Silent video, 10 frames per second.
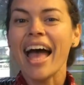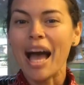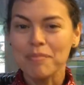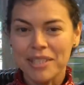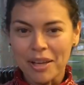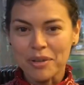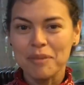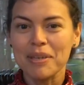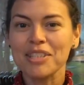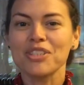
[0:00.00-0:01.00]
I'm
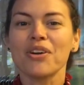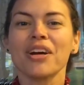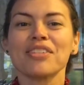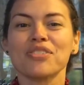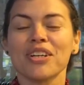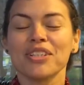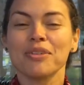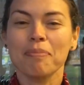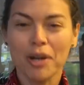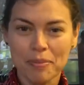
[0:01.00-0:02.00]
Delray Beach yoga
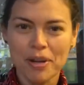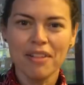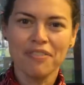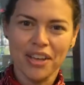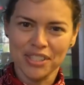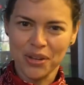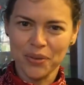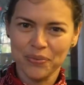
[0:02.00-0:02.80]
instructor Barbara Alfonso,